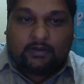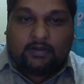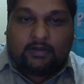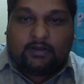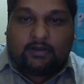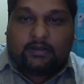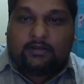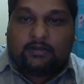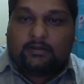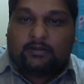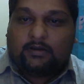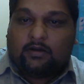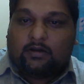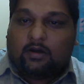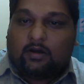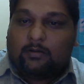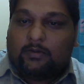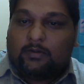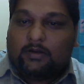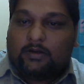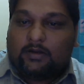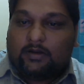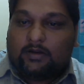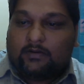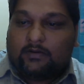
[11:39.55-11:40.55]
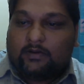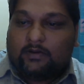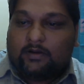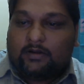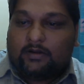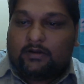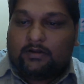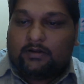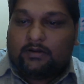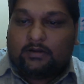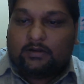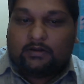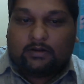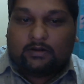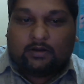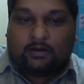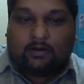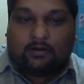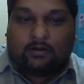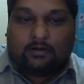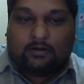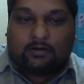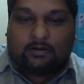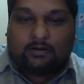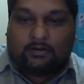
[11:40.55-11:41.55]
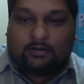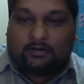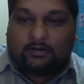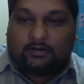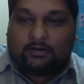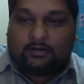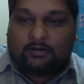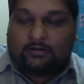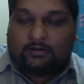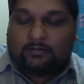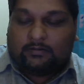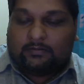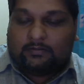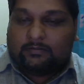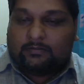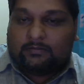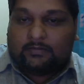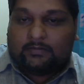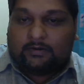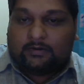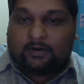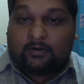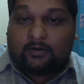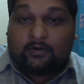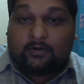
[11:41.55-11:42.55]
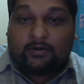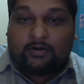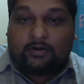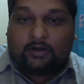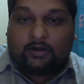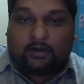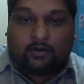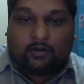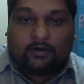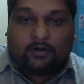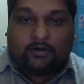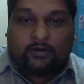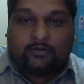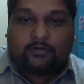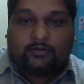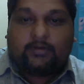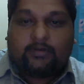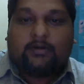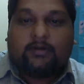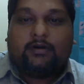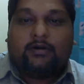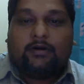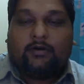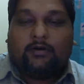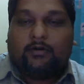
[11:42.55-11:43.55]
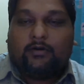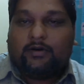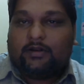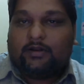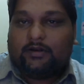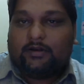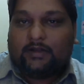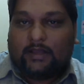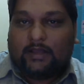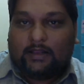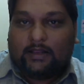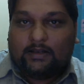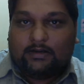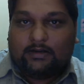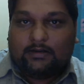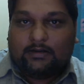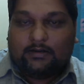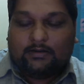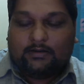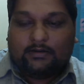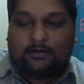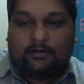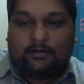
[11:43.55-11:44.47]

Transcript: In the common era, in the Gregorian, according to the Gregorian calendar,